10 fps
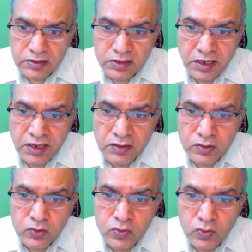3
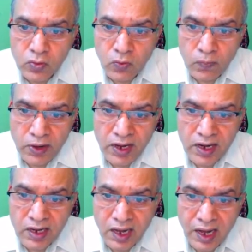into
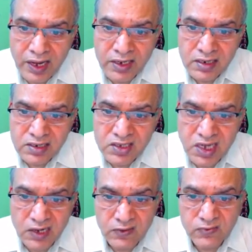Bn In
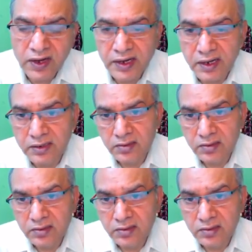sin phi n.